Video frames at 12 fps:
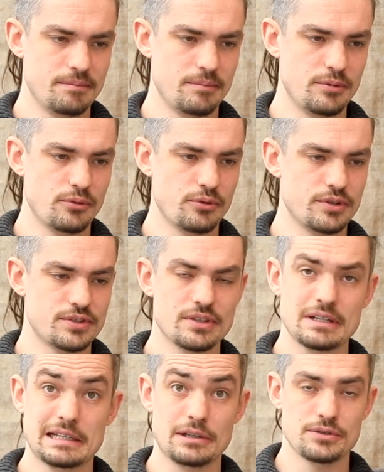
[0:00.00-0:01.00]
before it's
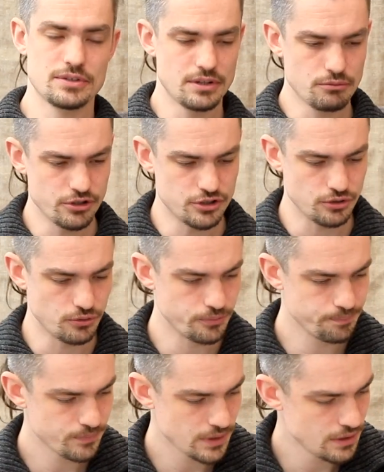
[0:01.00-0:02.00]
close to the original.
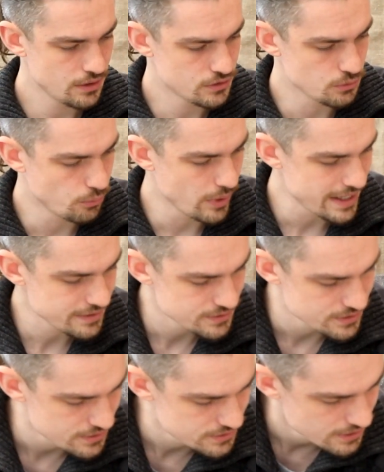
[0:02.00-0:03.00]
So where does
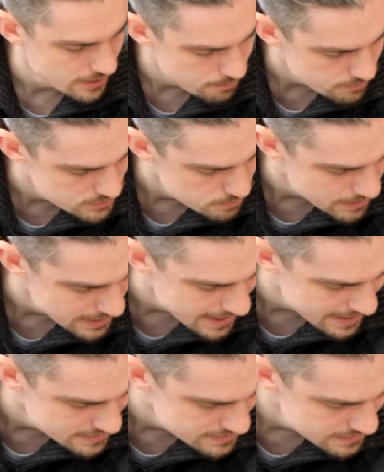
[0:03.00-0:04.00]
this type of
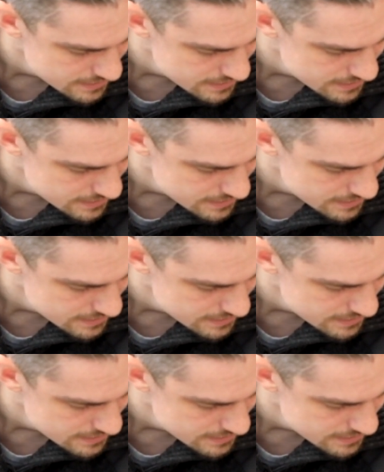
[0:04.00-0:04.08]
spearhead